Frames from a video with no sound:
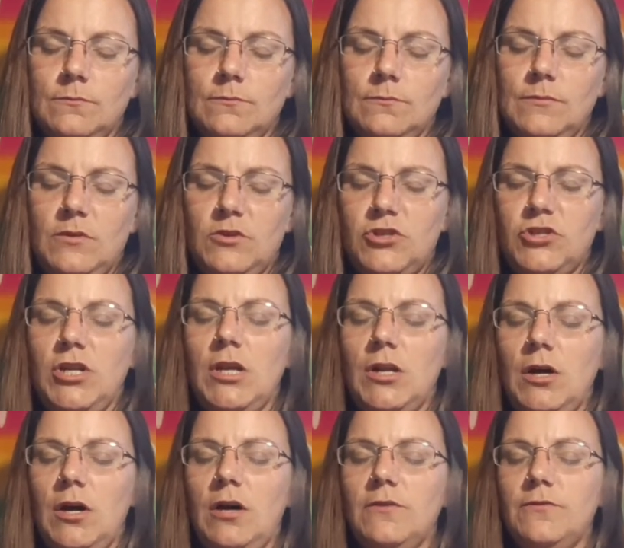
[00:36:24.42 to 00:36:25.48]
Shed
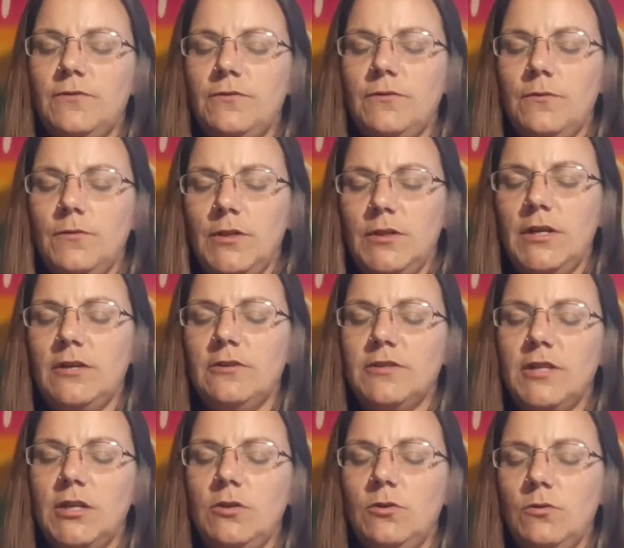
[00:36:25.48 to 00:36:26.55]
off the layers that
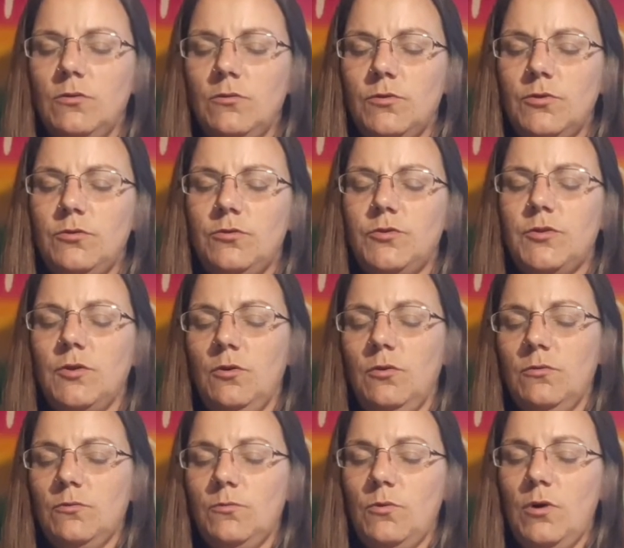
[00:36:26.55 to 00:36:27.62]
you don't
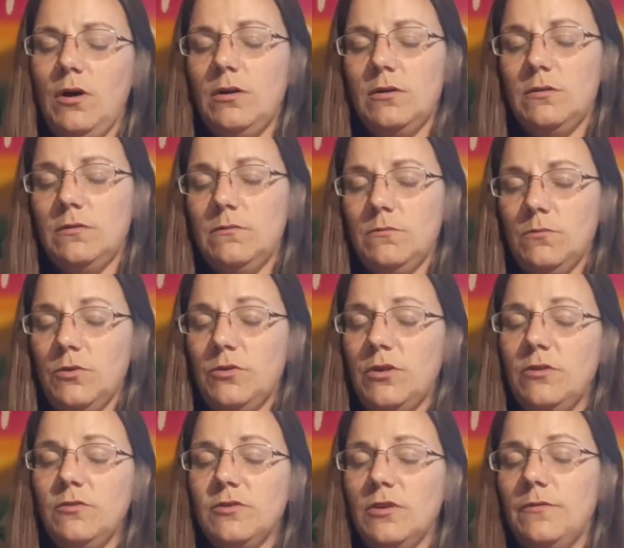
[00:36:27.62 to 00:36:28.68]
want within
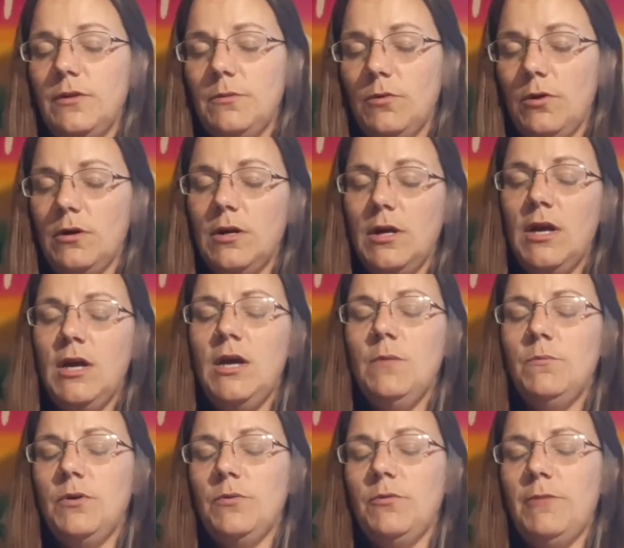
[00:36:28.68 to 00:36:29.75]
yourself anymore.
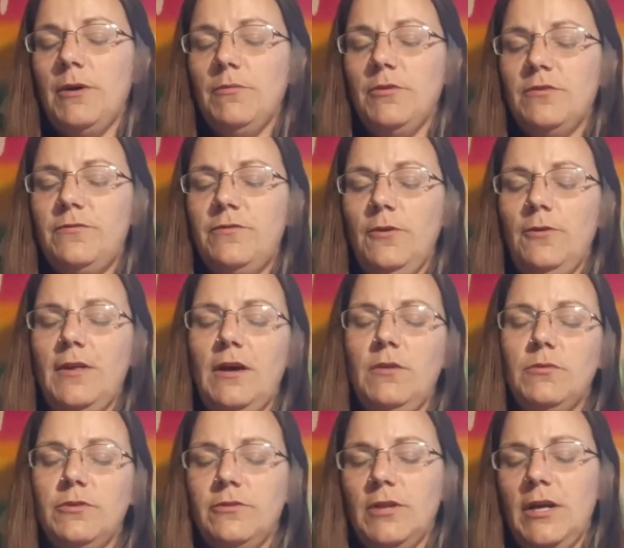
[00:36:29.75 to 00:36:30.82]
But remember to fill that
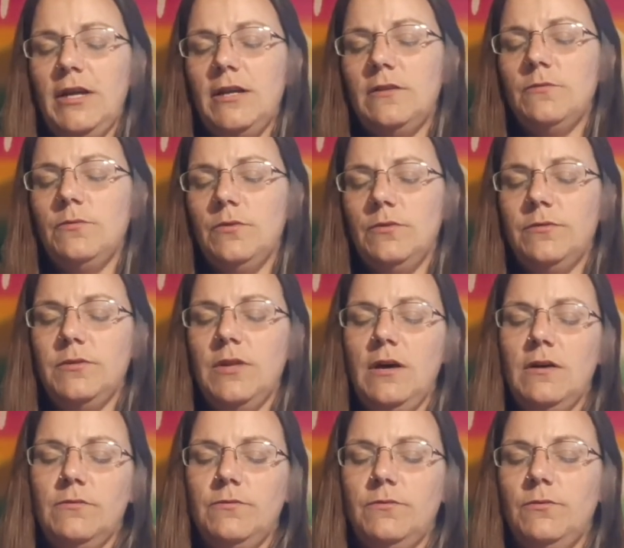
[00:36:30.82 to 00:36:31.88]
with light, with
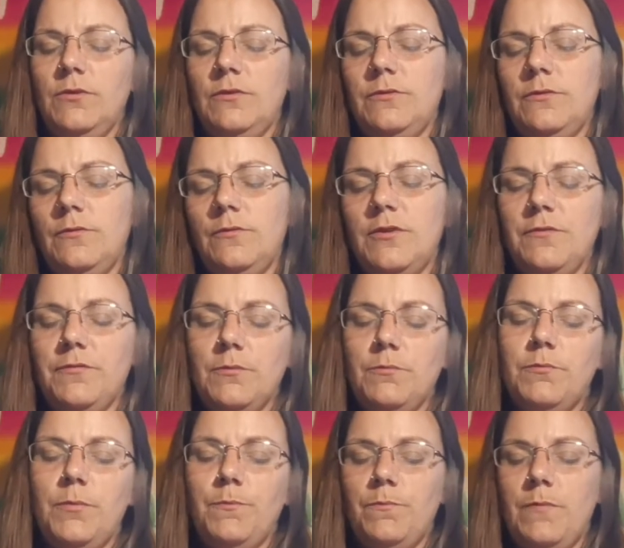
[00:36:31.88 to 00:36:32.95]
love, with different
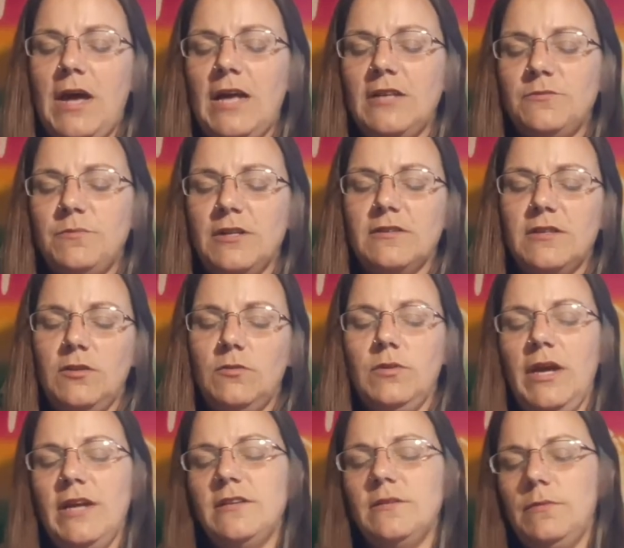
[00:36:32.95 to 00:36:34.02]
aspects that you'd
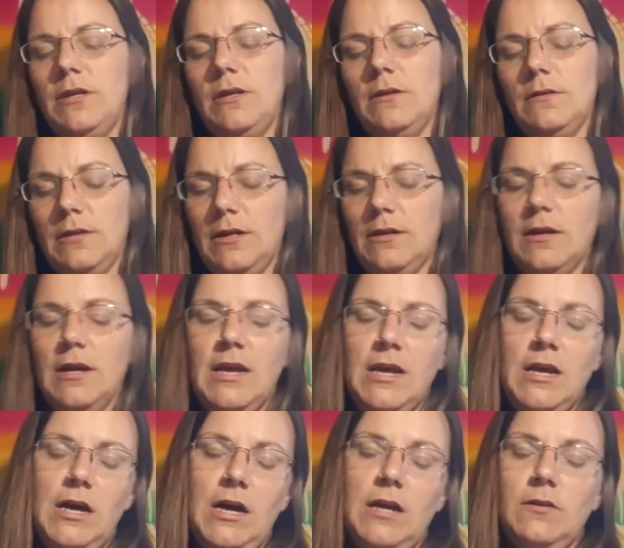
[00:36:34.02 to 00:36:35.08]
like to be. Like,
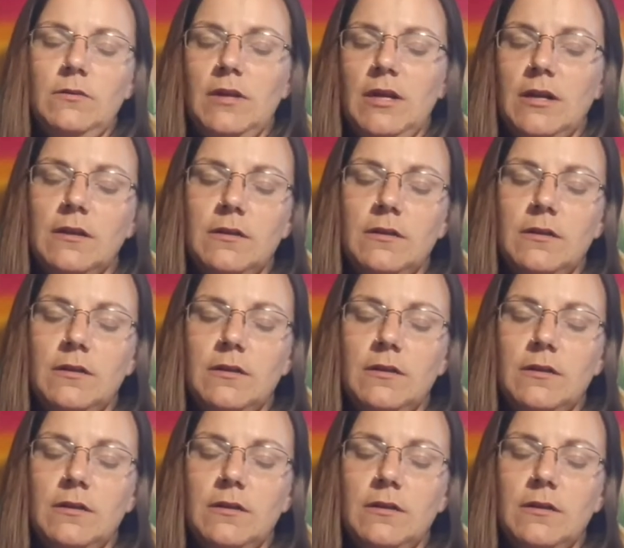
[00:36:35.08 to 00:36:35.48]
I don't like